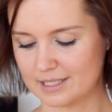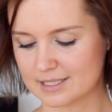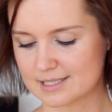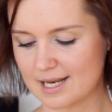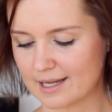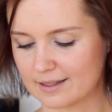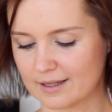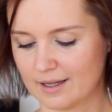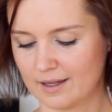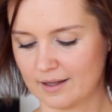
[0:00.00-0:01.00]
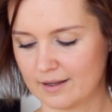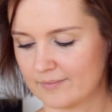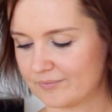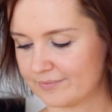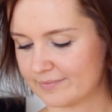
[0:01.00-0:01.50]
It's like a
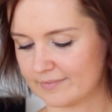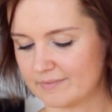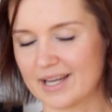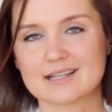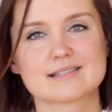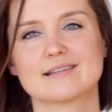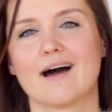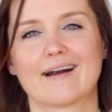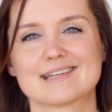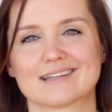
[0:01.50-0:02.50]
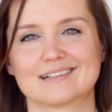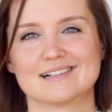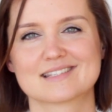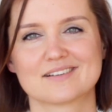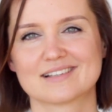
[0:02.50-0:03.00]
magazine
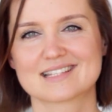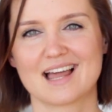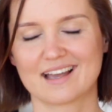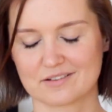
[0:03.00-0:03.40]
article, so it's